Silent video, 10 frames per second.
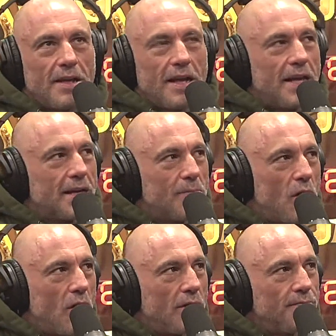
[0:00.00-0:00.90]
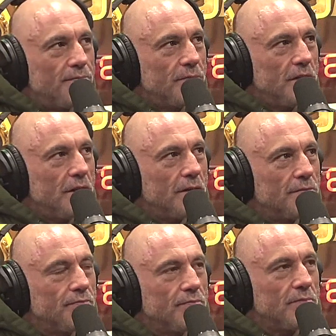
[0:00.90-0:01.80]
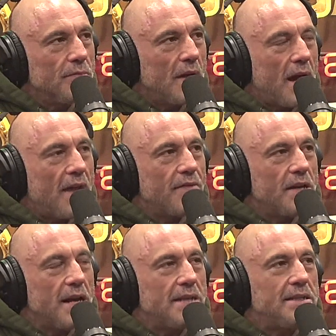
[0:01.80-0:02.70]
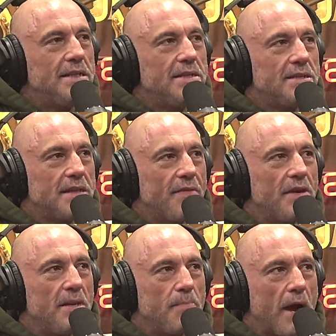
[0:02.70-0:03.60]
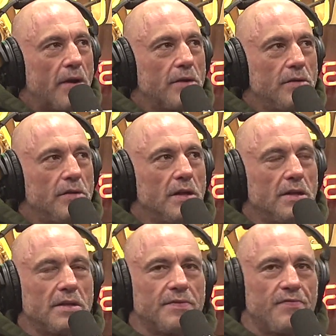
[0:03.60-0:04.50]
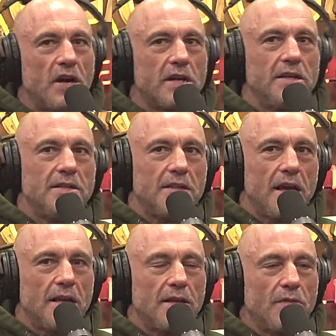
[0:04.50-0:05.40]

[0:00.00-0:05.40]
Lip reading: I like them all, you know. I have a 1970 Barracuda that's fucking insane.